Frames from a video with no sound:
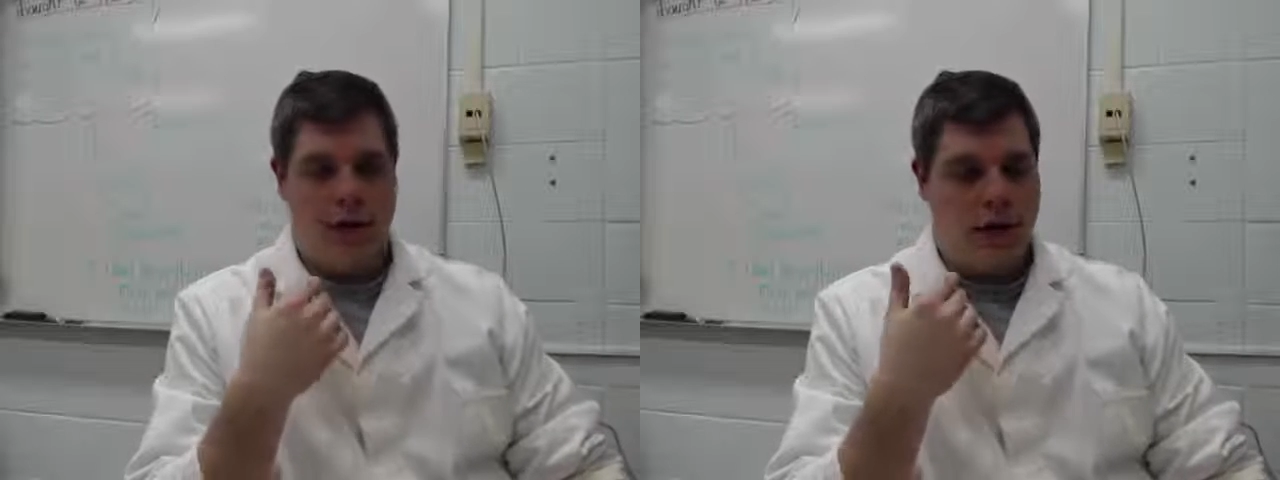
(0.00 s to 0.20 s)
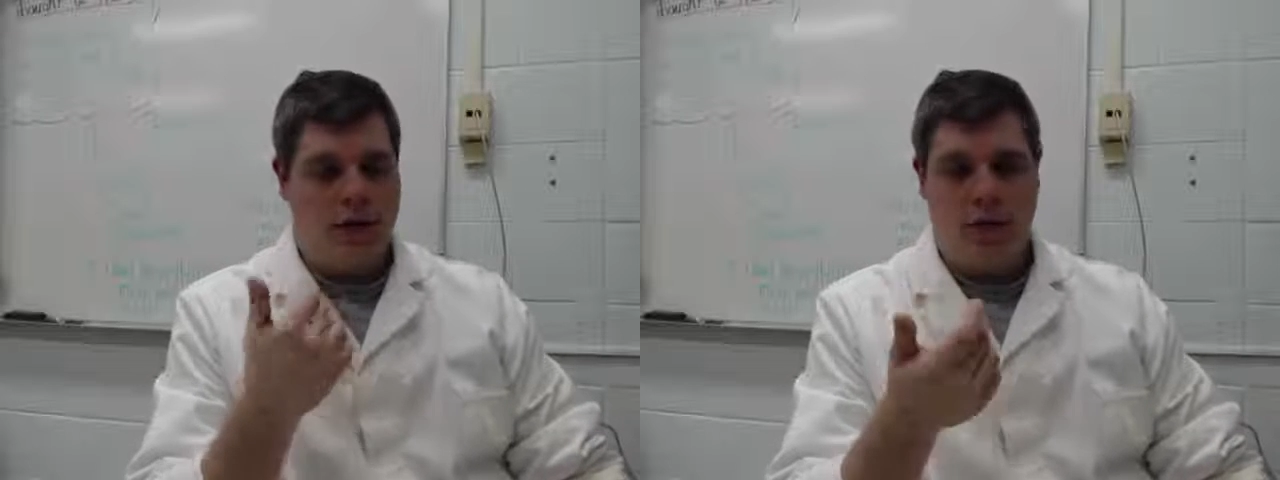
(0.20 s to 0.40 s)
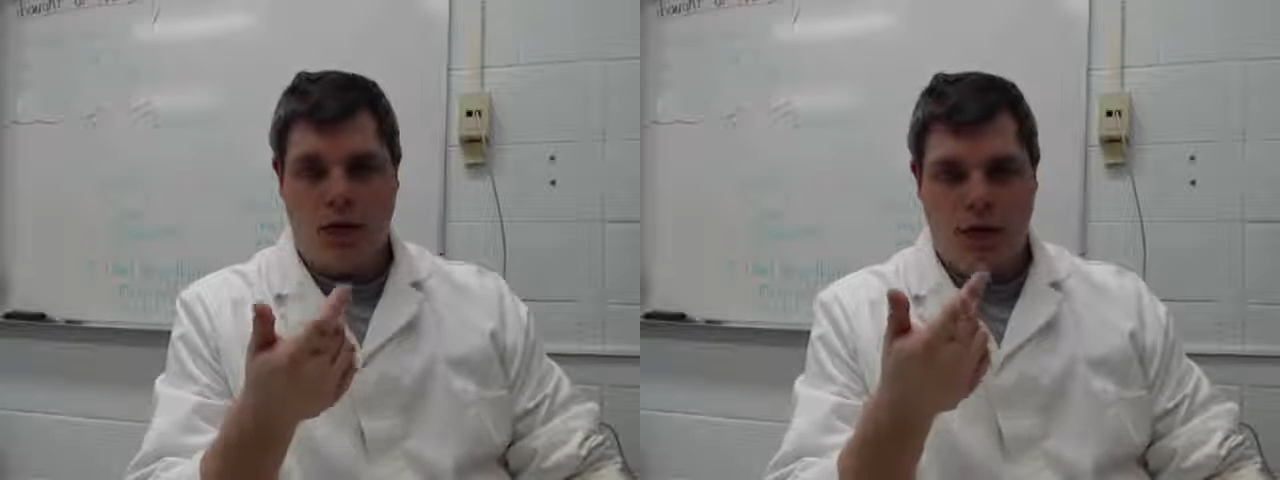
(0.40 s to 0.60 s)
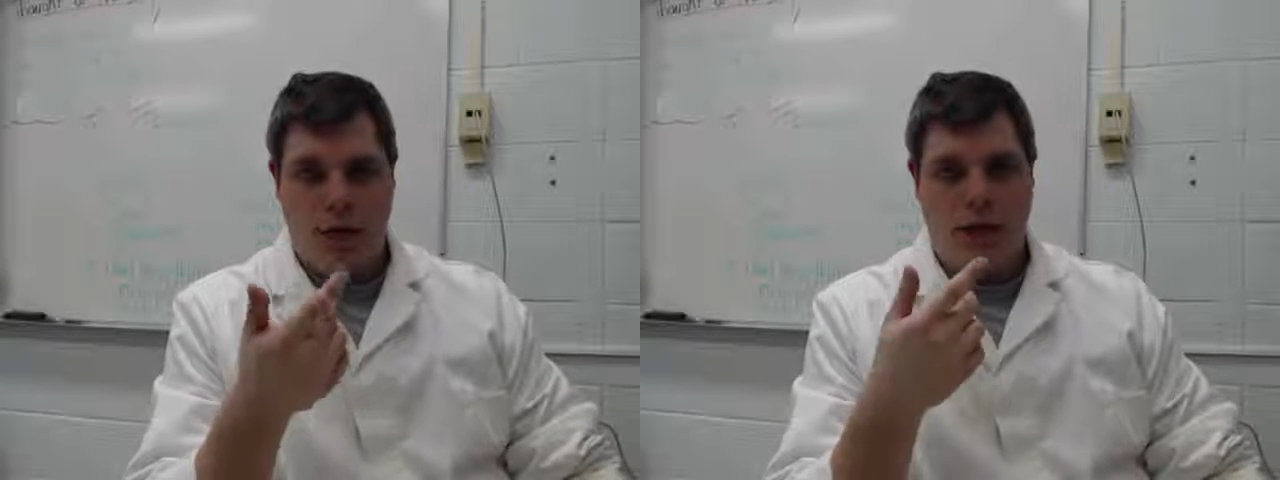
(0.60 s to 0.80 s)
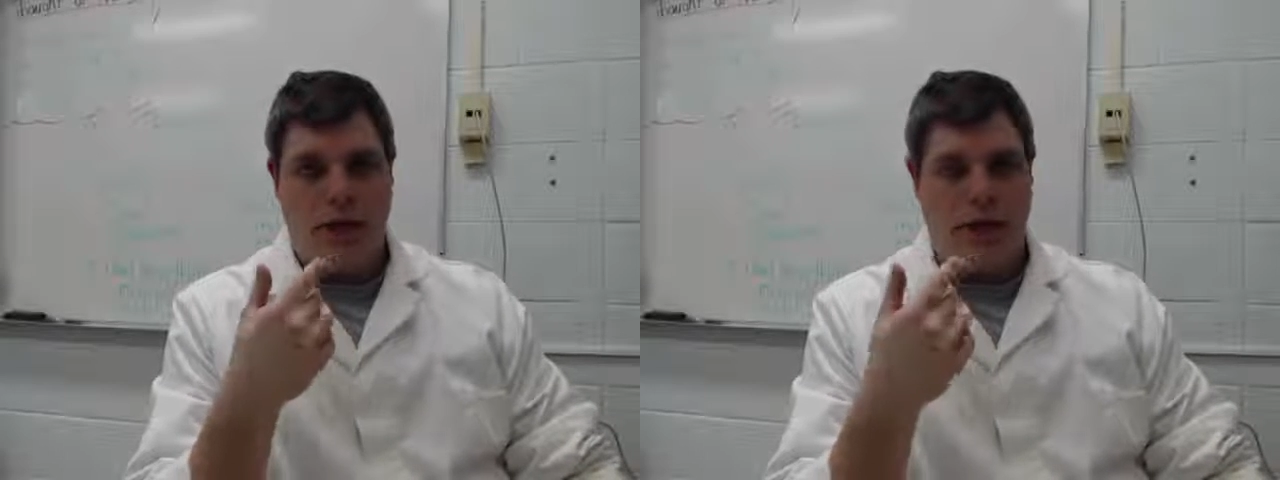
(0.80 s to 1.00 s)
like
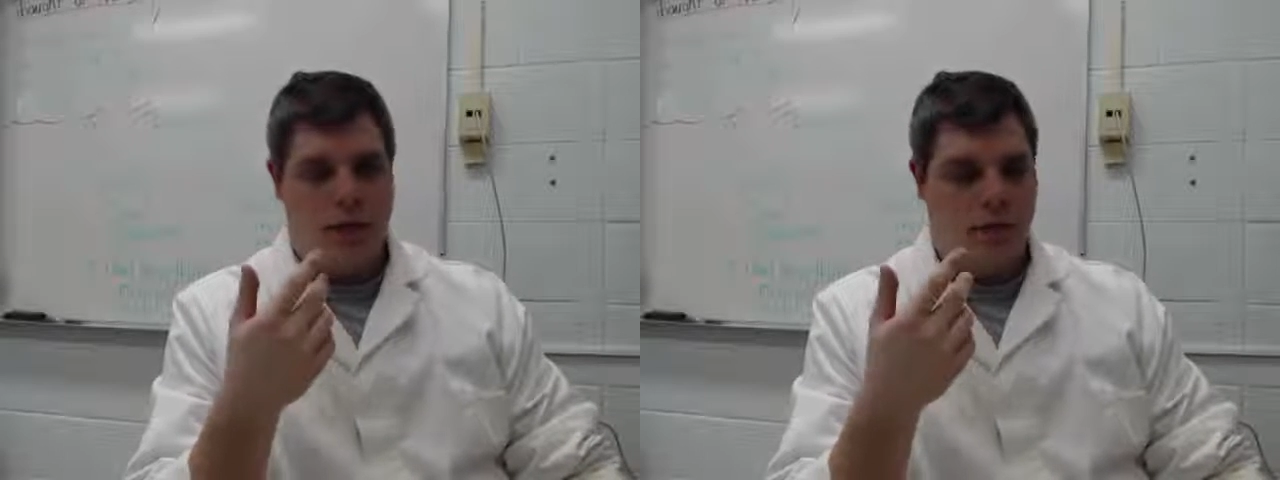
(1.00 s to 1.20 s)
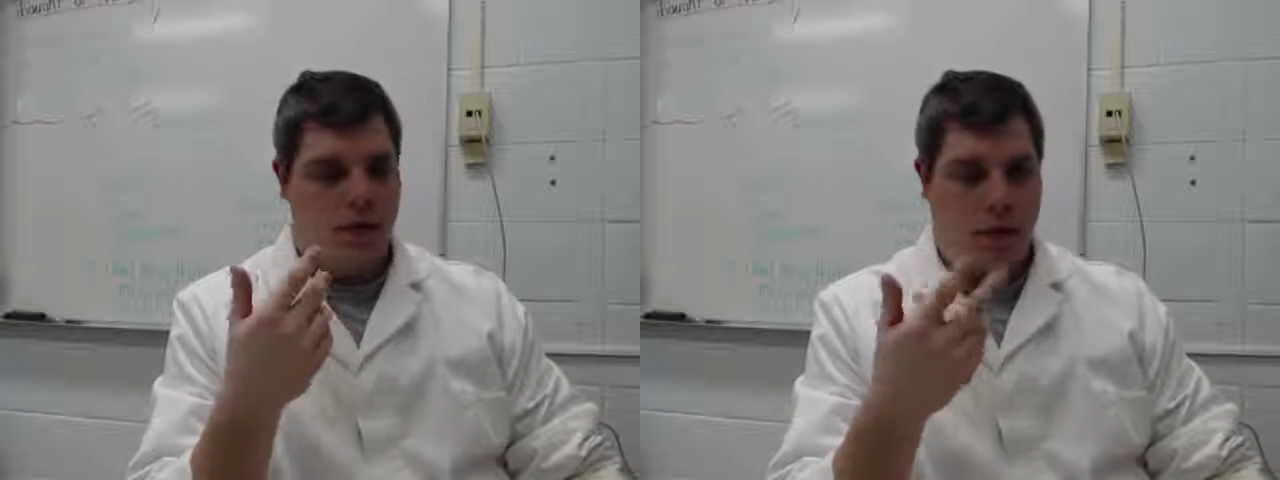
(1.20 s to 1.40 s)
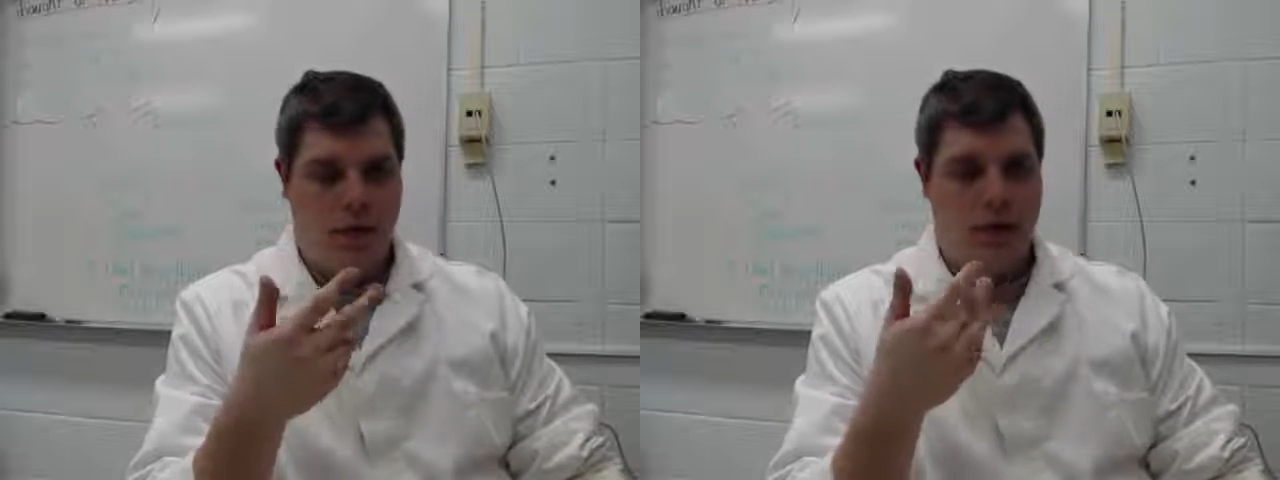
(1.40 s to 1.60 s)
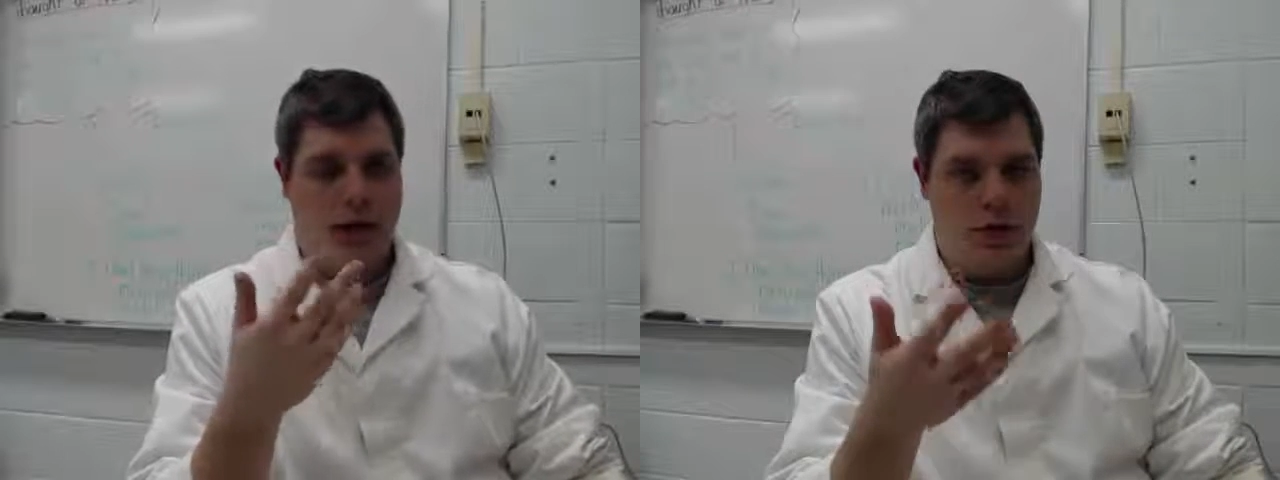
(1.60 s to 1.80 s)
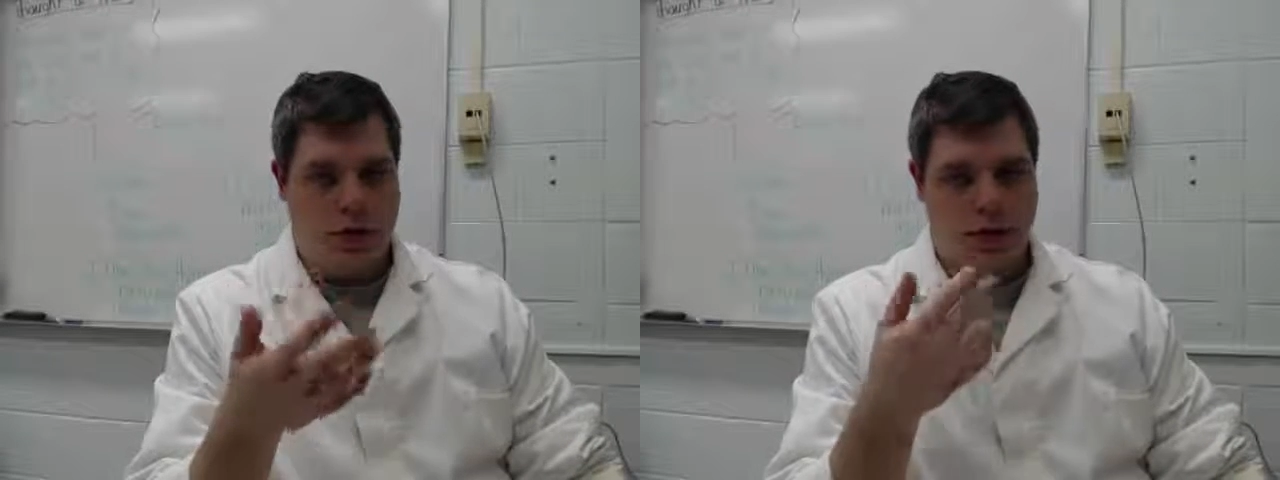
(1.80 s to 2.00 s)
protein,
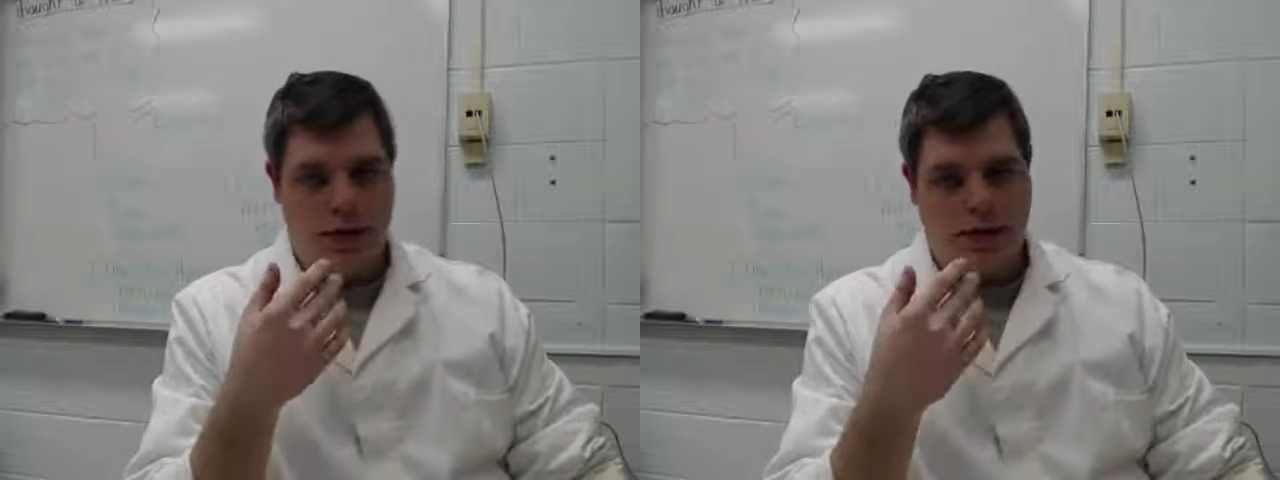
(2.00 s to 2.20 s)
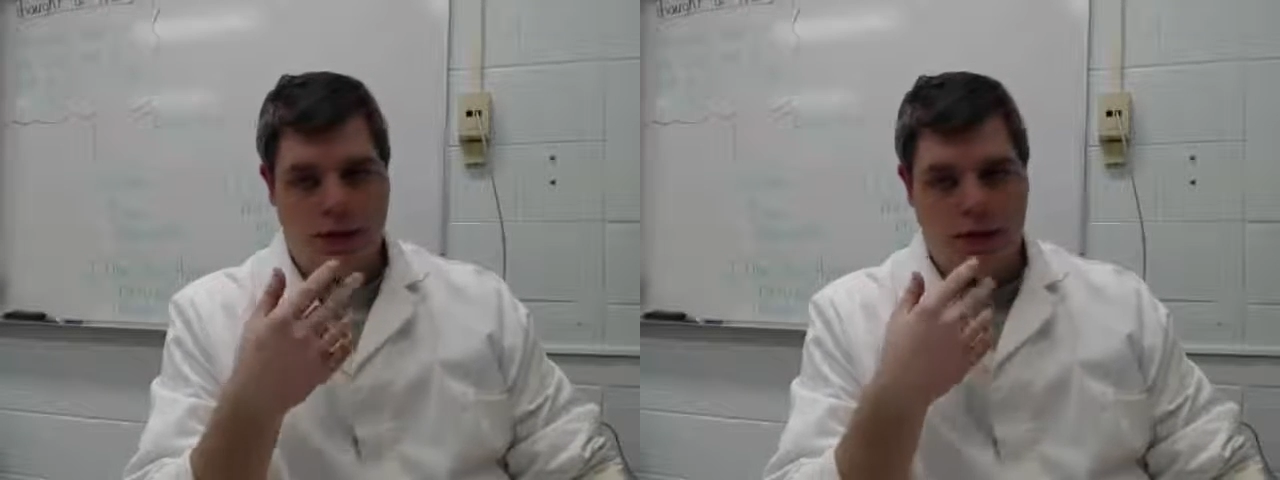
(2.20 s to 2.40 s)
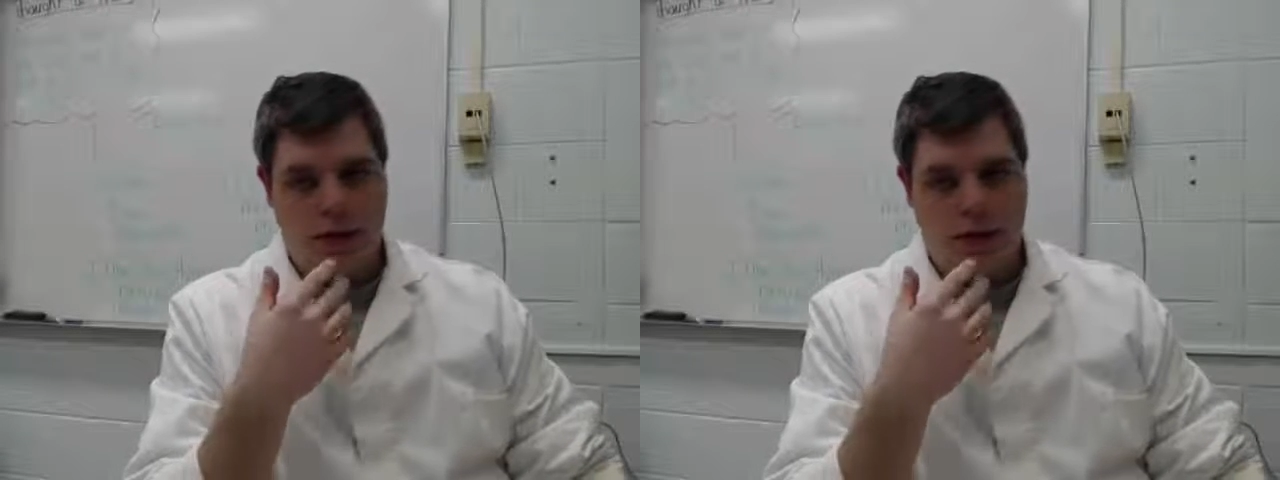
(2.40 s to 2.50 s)
carbohydrates, and lipids.